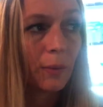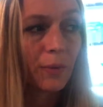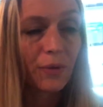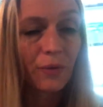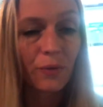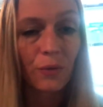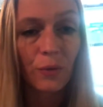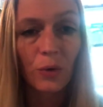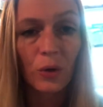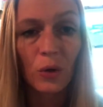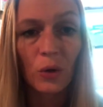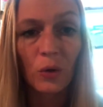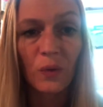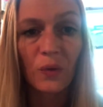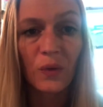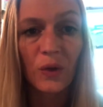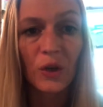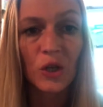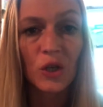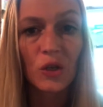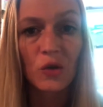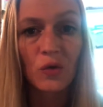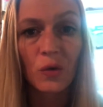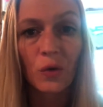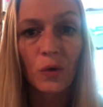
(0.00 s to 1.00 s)
through your
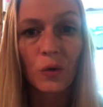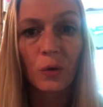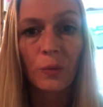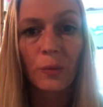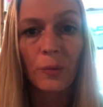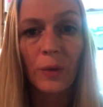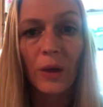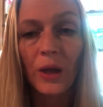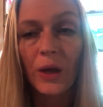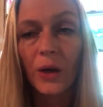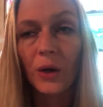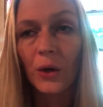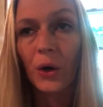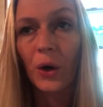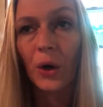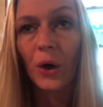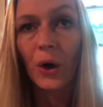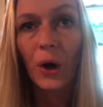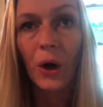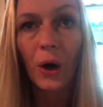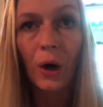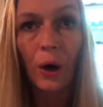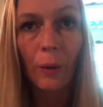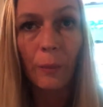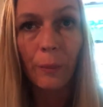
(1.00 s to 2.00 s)
fish room in a
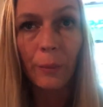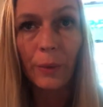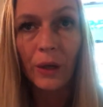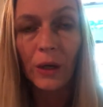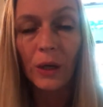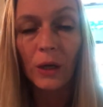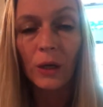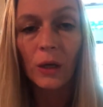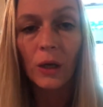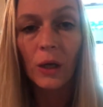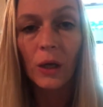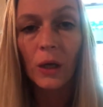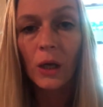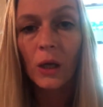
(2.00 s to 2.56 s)
heartbeat,